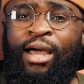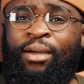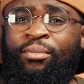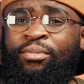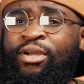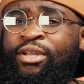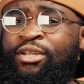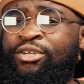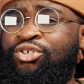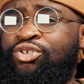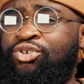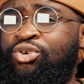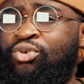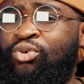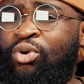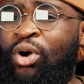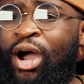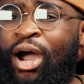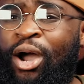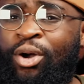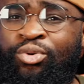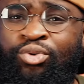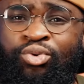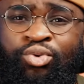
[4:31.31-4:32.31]
I'm going to show you
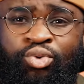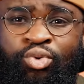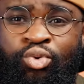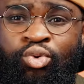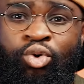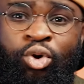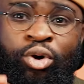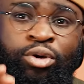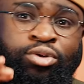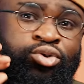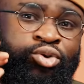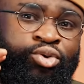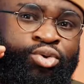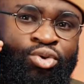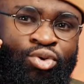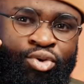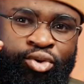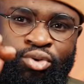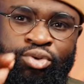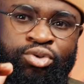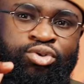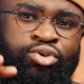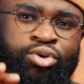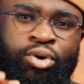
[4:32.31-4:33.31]
how you could also
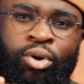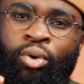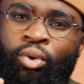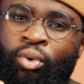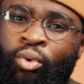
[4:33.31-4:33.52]
use your